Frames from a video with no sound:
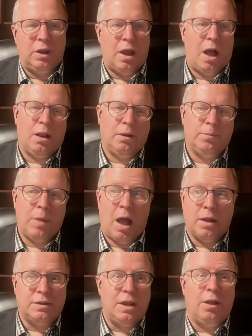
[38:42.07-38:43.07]
I'll I'll
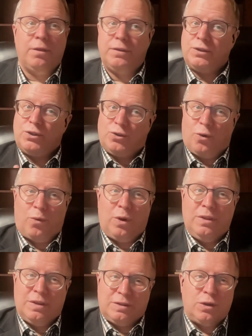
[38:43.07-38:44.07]
tell the story
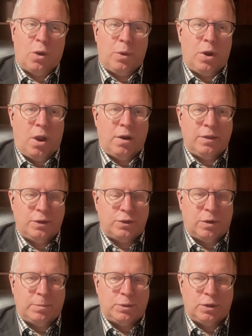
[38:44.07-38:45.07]
that's going on in the
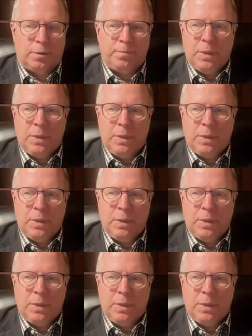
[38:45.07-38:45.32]
scripture